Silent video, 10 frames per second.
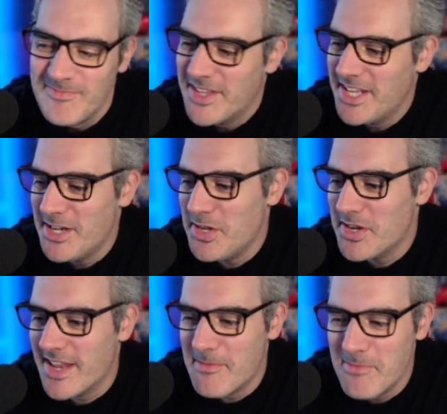you
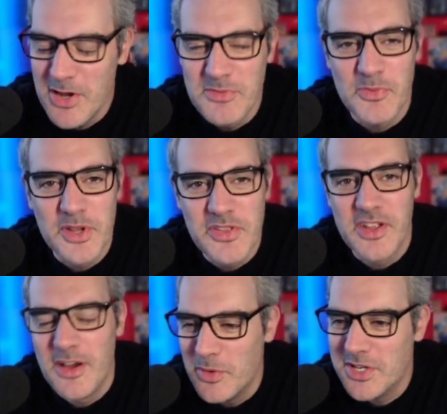get that moment where you think,
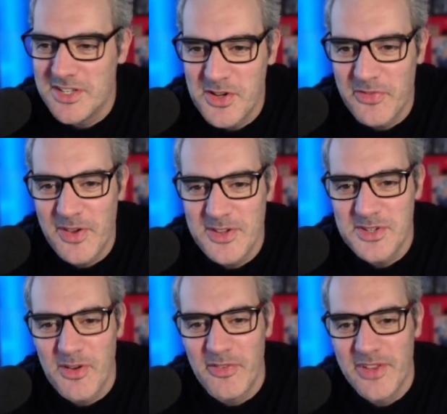I wish I took a
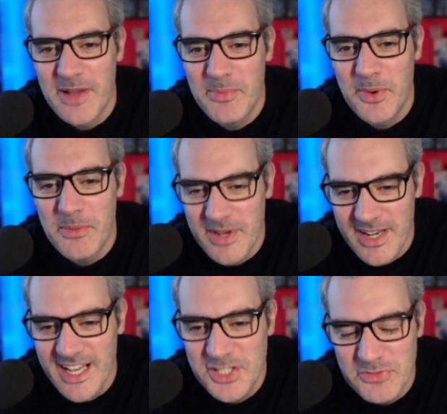photograph at that point, but
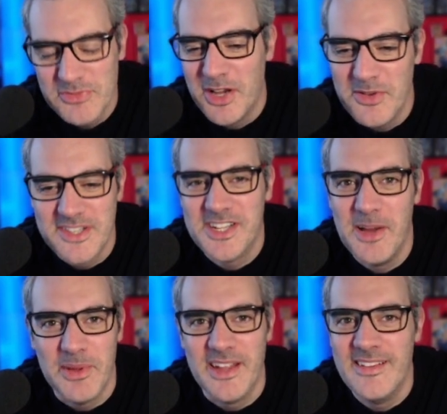unless you know it's
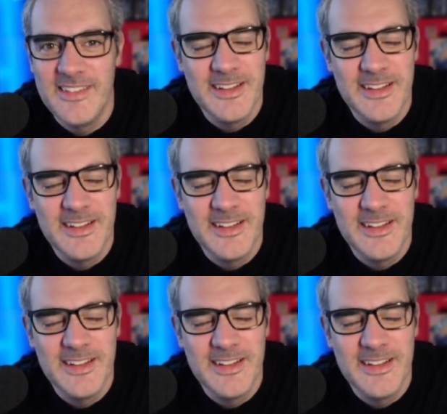coming,